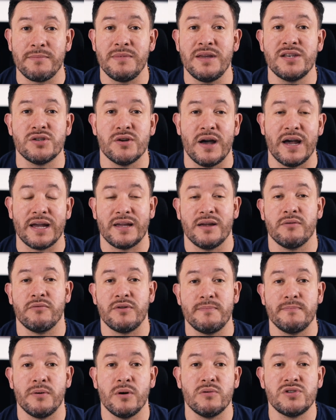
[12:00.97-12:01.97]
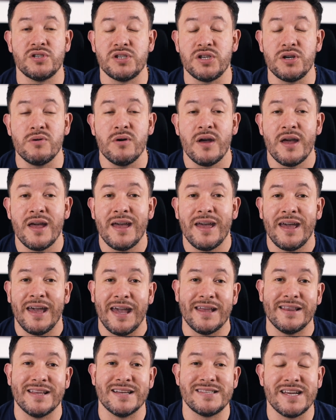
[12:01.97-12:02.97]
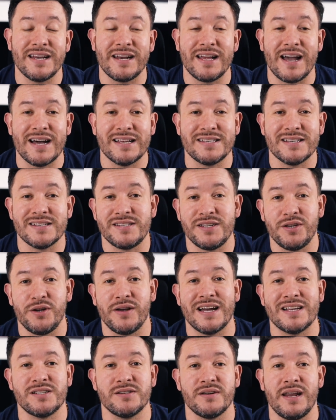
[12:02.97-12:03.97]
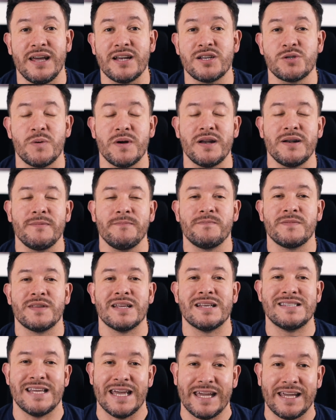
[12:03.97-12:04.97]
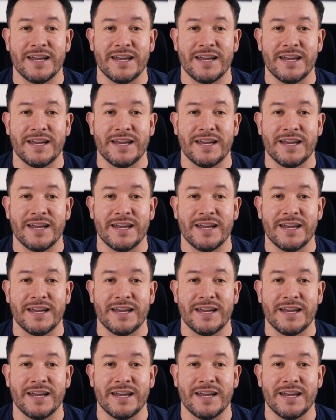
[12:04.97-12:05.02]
me so I can repost you. And that's it, guys. I'll see you guys in the next one. Take